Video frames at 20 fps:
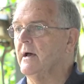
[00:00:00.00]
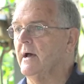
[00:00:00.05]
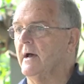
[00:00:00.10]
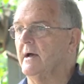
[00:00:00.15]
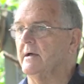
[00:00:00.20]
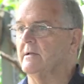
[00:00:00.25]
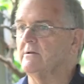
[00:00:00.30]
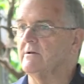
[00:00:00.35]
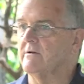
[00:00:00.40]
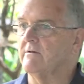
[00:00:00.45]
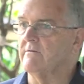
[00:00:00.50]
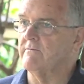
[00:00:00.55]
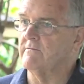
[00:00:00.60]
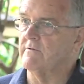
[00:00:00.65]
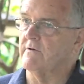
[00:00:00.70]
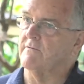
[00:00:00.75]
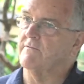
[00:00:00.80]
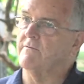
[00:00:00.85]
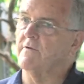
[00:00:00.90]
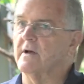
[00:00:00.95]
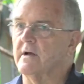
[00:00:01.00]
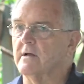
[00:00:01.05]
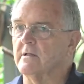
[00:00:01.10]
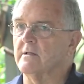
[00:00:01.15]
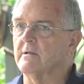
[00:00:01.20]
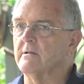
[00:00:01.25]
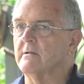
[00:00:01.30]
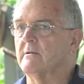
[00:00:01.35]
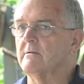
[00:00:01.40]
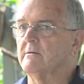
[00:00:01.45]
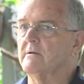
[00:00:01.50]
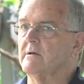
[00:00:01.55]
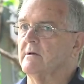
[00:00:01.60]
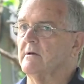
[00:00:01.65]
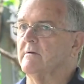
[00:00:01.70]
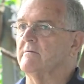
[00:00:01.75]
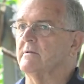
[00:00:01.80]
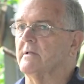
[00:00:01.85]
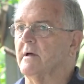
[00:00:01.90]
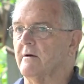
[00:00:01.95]
and you feel,
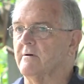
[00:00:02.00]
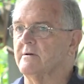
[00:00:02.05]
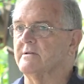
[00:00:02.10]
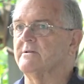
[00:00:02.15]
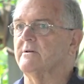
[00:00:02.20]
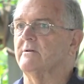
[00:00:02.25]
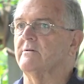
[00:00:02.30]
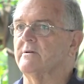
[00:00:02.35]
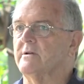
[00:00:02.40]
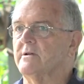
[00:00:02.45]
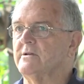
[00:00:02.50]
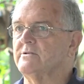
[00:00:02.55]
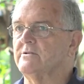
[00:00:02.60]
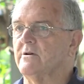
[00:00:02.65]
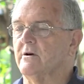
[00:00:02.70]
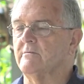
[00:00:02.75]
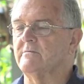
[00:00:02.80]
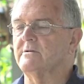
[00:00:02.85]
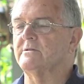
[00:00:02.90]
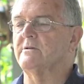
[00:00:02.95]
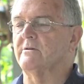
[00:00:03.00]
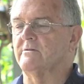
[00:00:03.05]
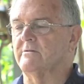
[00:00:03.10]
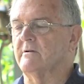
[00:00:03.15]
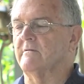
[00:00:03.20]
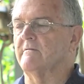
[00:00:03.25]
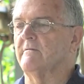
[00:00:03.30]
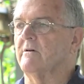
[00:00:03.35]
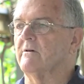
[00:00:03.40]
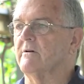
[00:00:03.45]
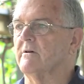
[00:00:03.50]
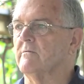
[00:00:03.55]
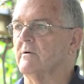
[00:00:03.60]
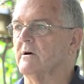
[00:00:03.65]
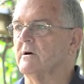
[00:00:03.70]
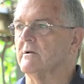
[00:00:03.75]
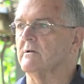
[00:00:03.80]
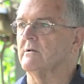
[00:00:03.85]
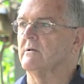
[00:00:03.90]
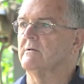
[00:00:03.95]
even though he's doing his job, he's doing it very
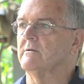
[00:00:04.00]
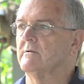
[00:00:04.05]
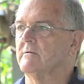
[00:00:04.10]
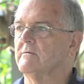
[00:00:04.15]
well.